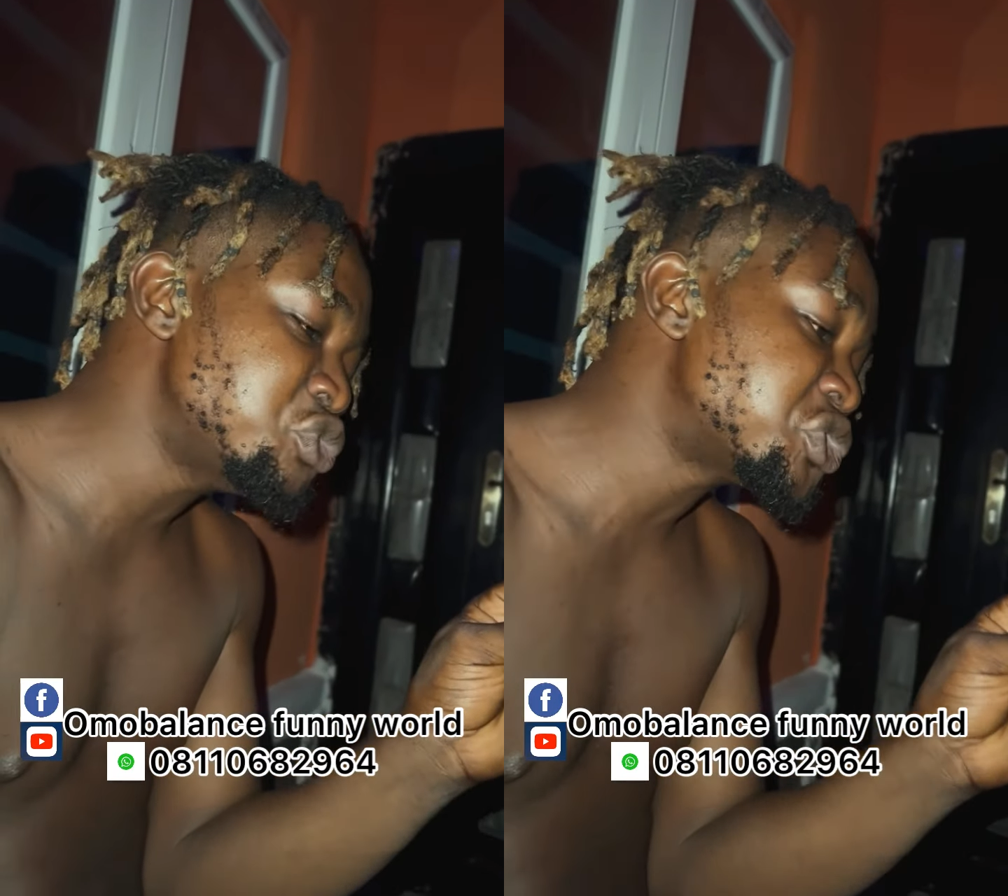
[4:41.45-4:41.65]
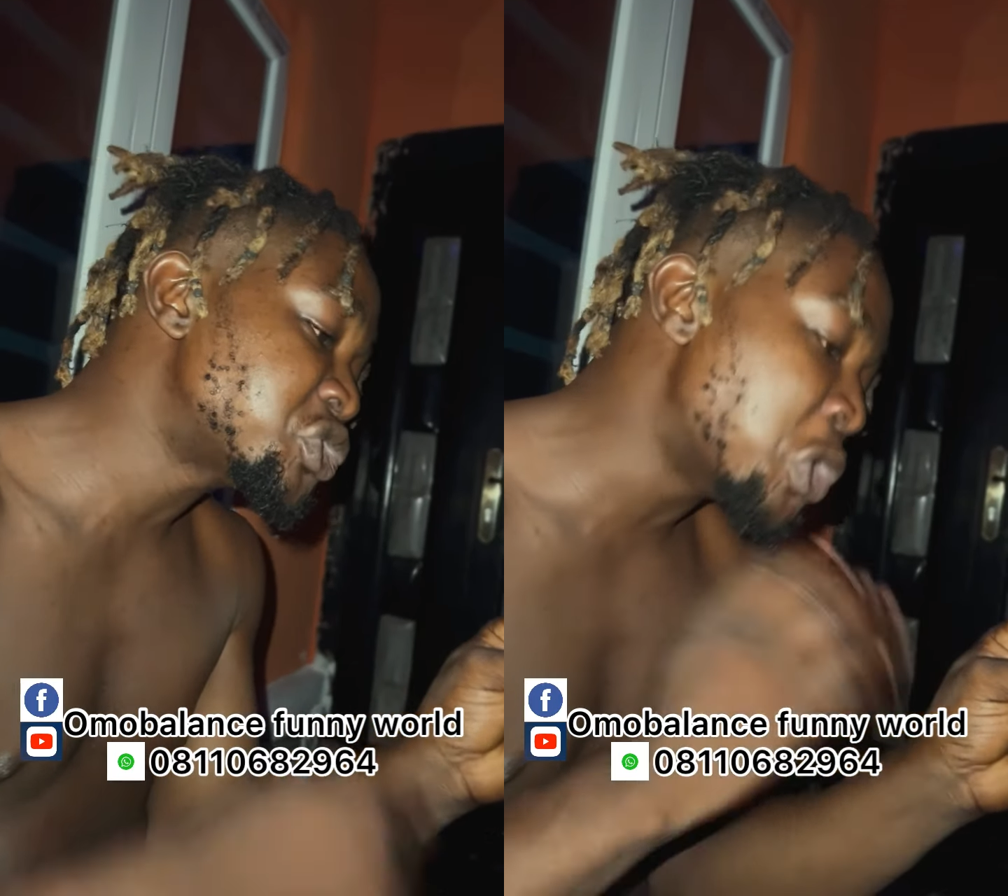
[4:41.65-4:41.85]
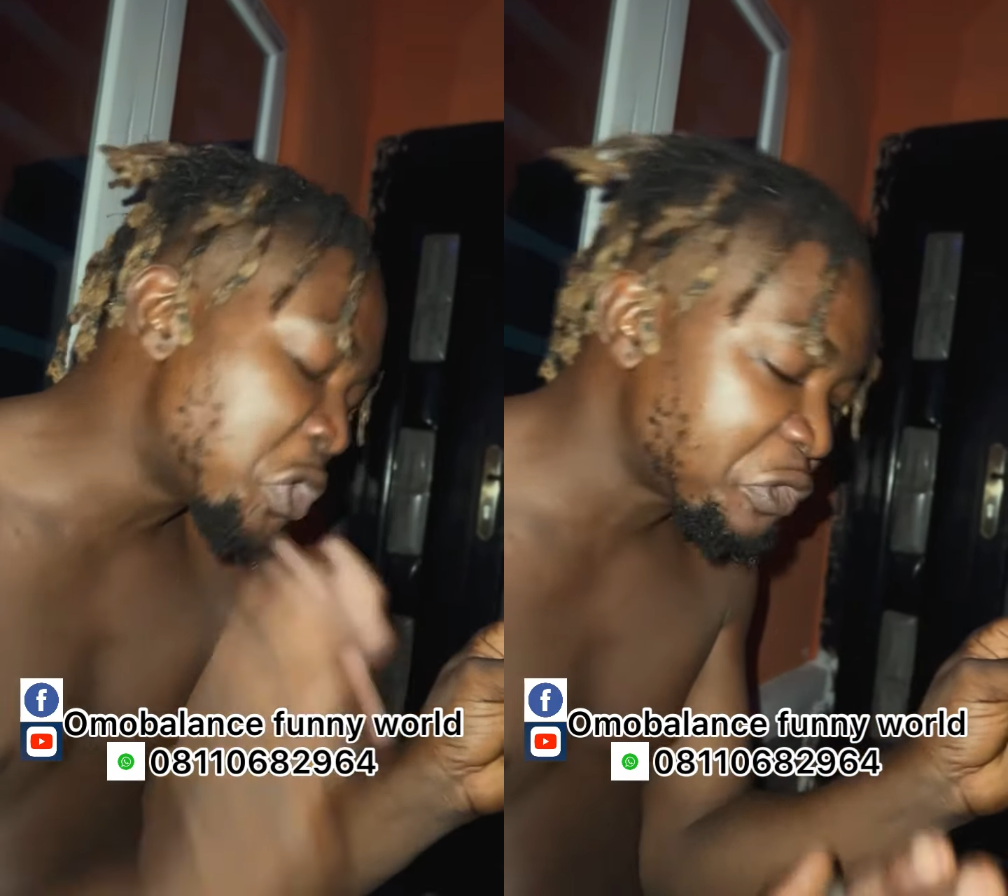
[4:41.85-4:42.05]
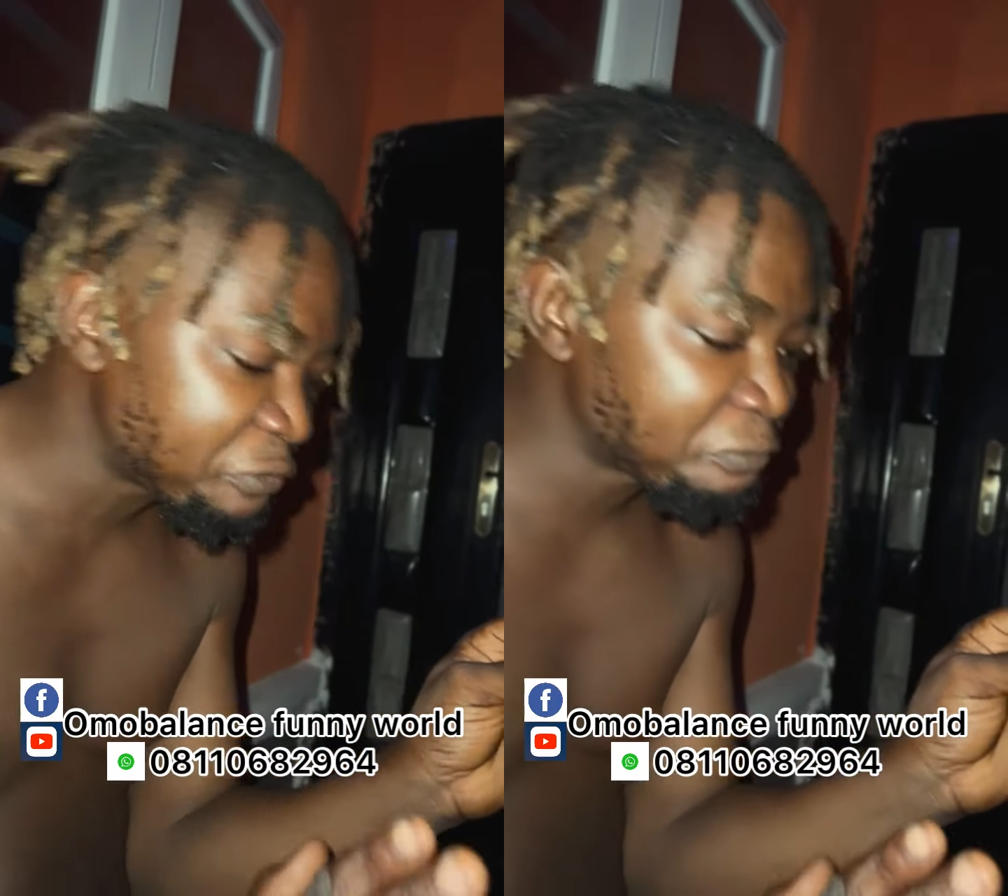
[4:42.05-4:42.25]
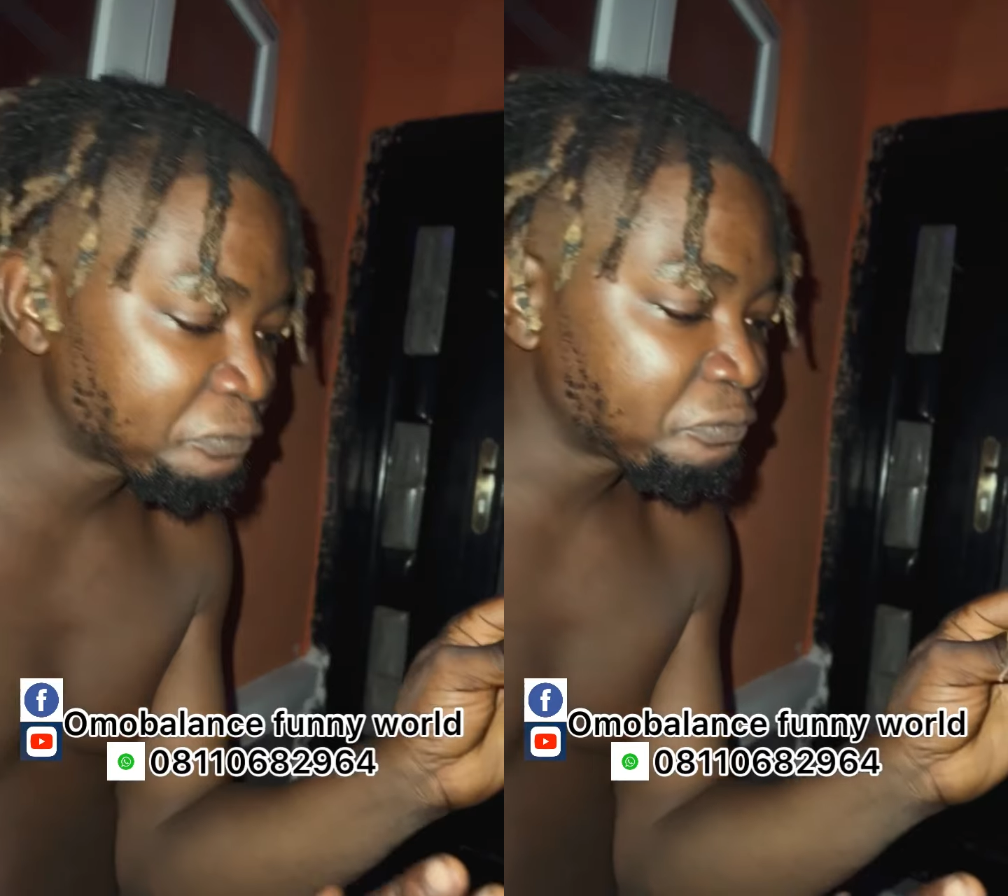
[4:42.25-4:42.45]
is gone.
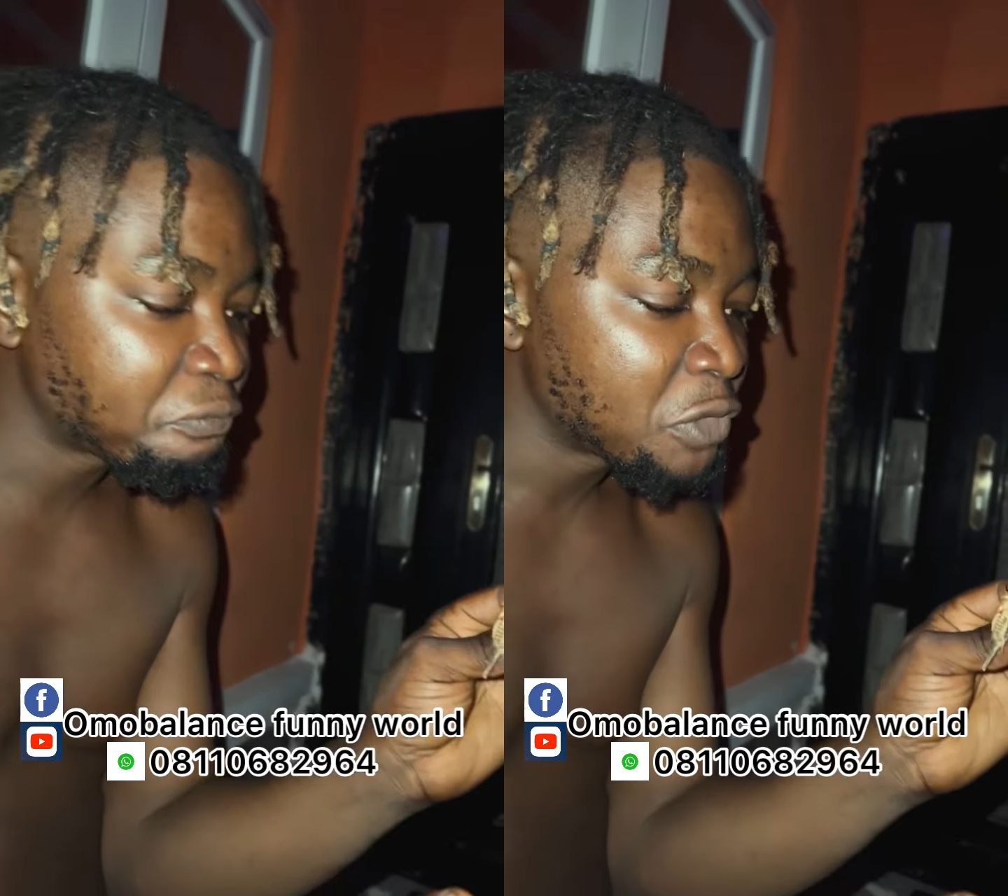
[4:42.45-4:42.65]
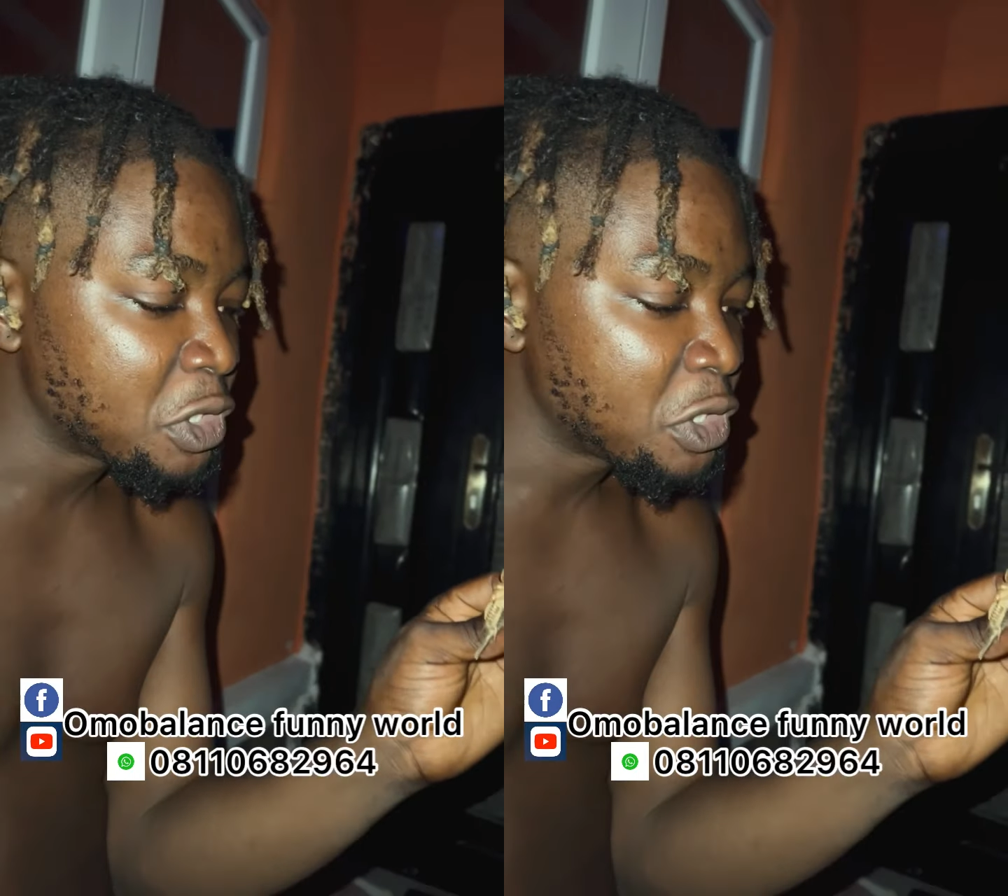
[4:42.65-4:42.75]
Whew,